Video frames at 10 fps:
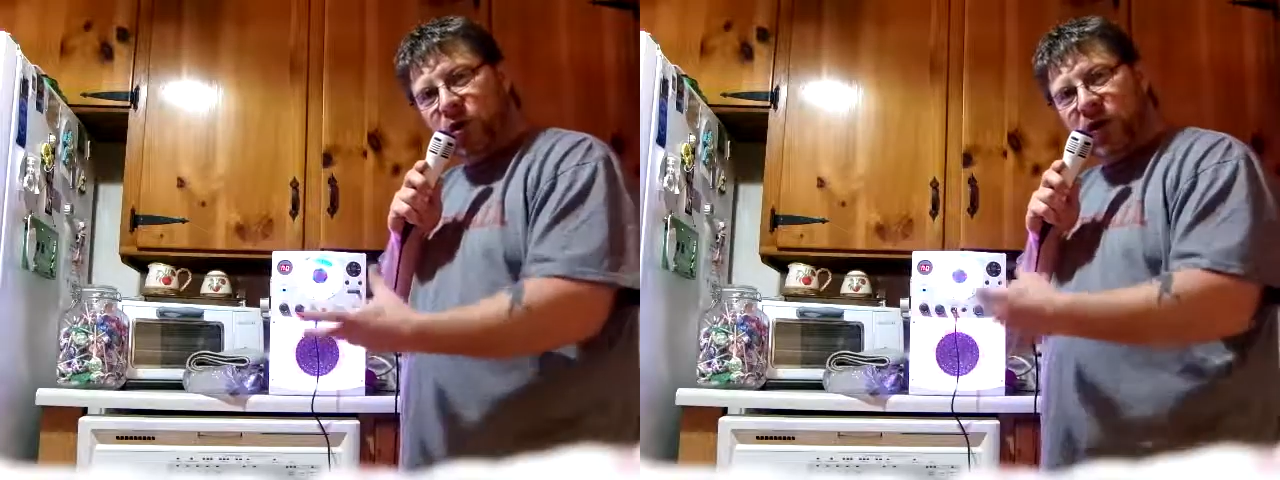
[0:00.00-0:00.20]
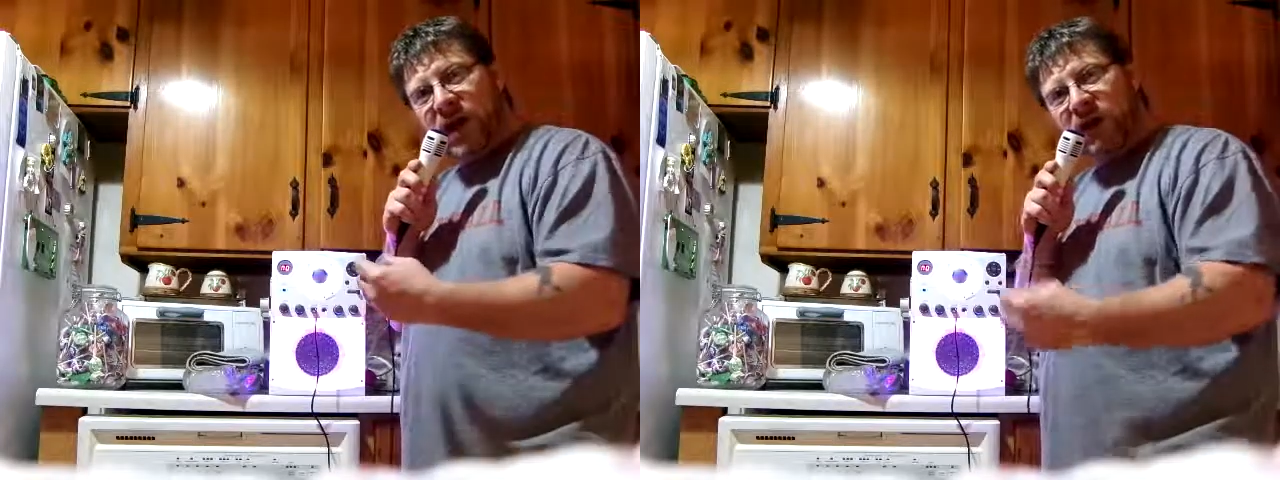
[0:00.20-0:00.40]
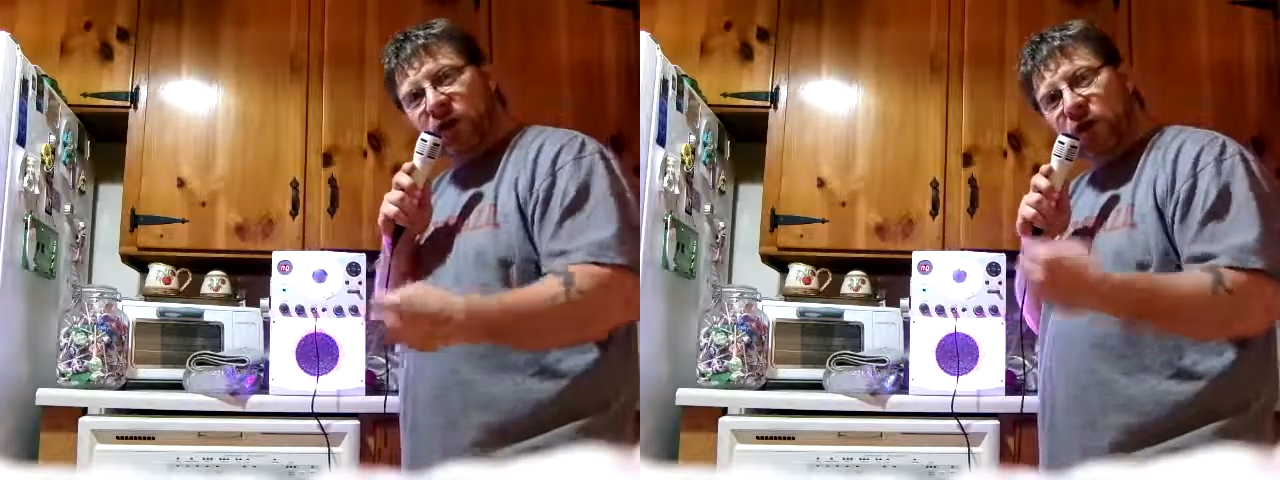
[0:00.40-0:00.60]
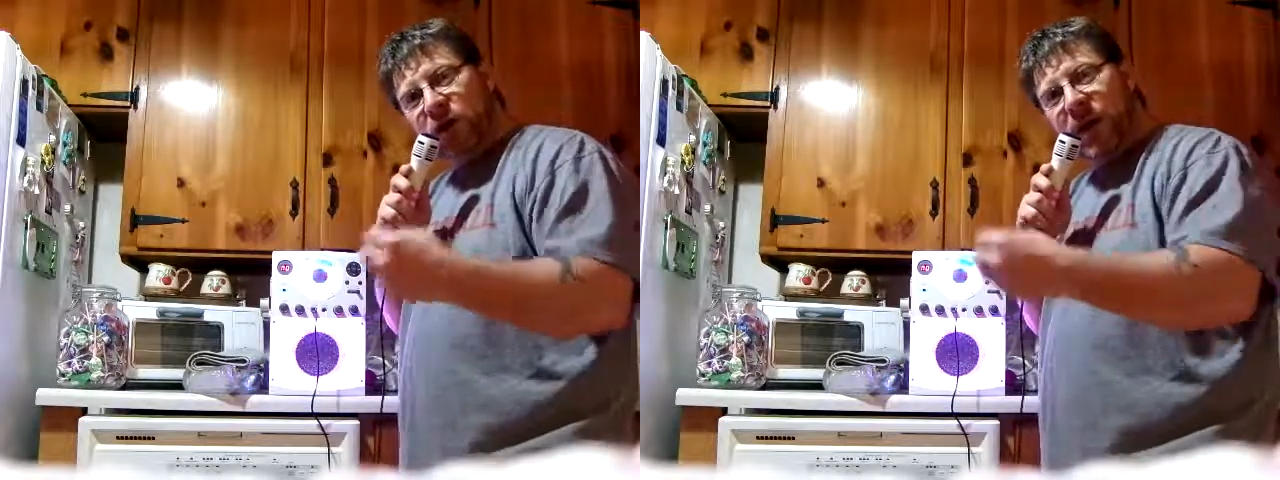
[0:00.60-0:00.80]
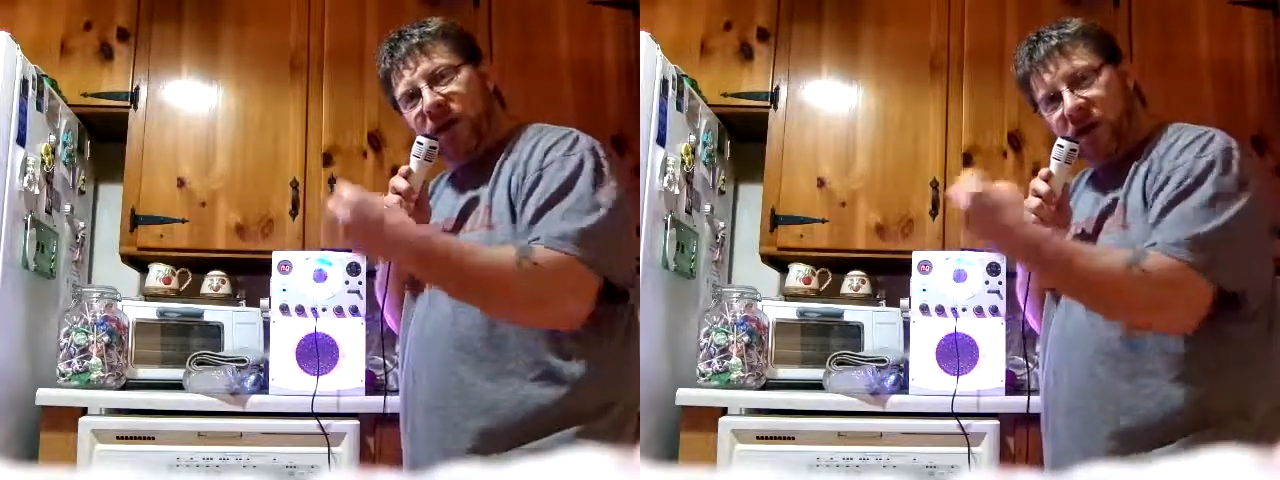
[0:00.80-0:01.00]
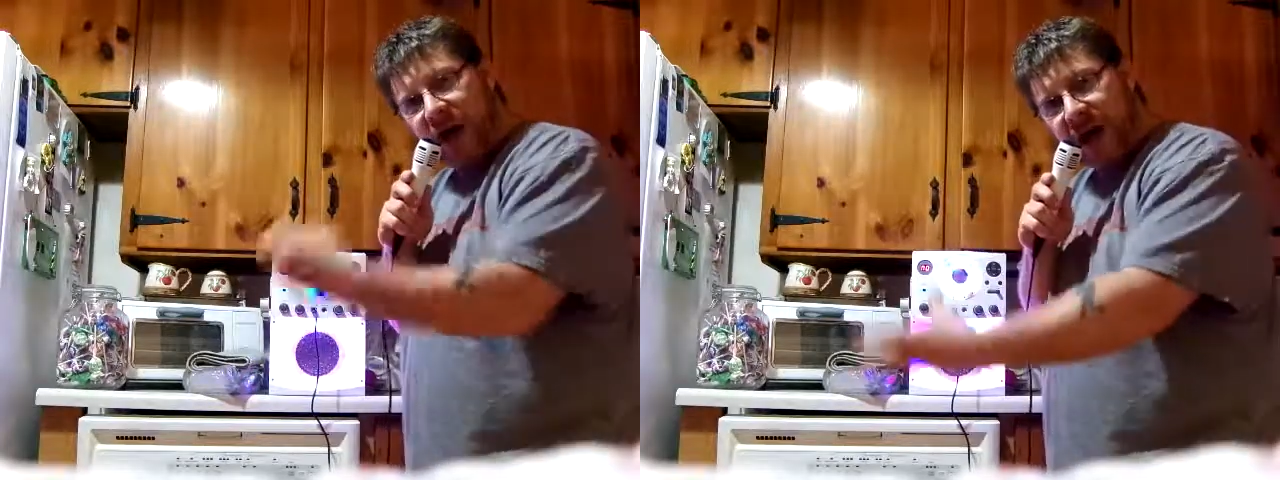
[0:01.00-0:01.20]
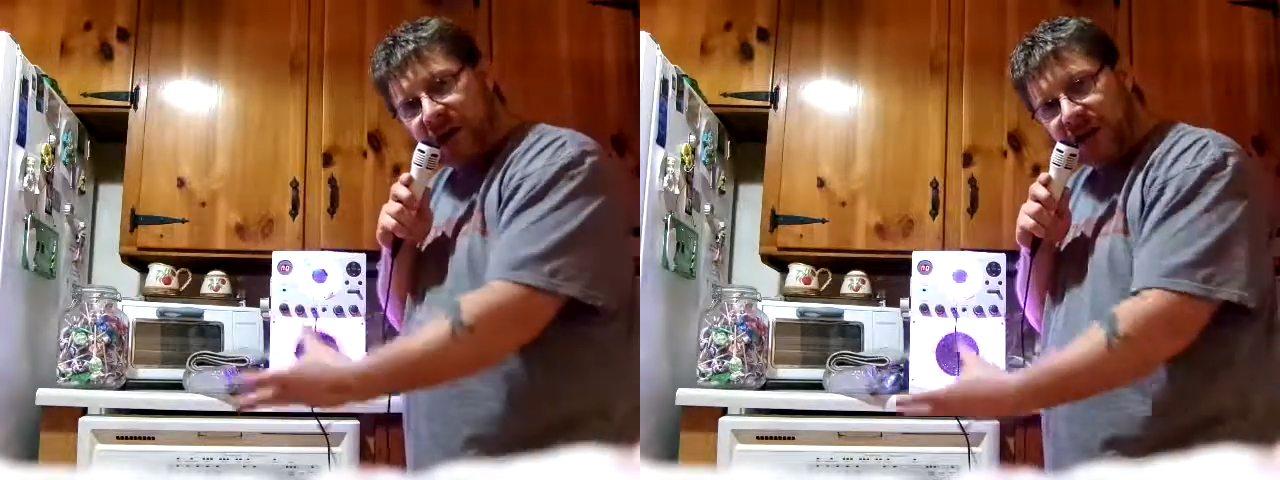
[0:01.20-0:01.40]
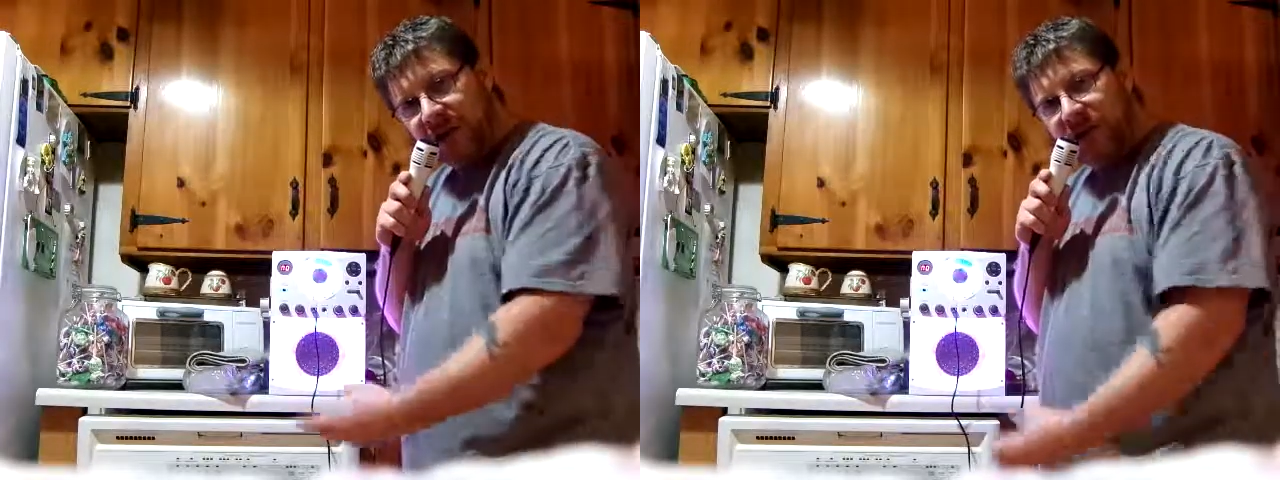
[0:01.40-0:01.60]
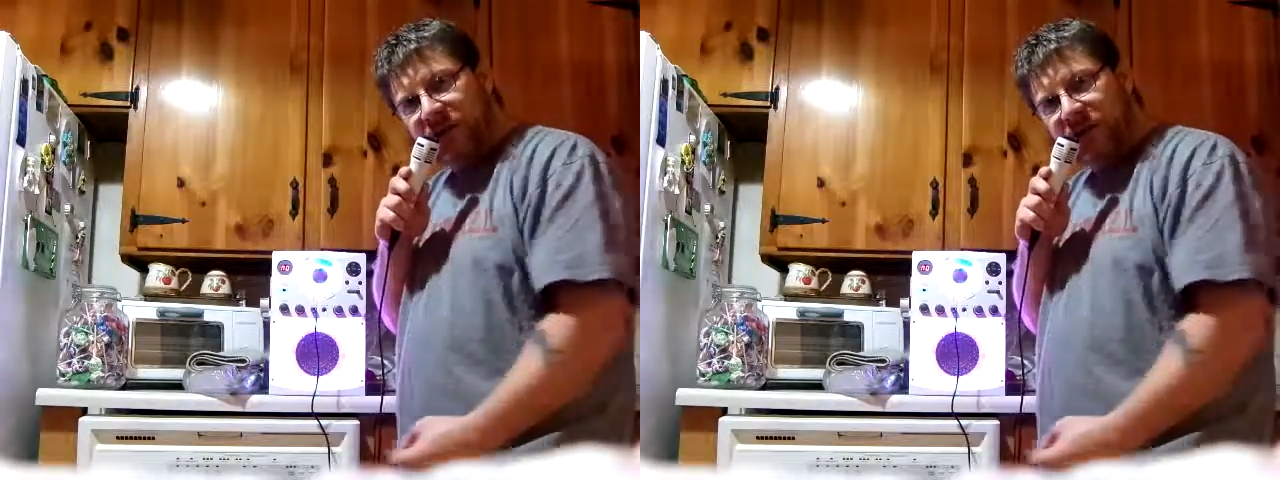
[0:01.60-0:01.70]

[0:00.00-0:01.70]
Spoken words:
You have to learn about your audience,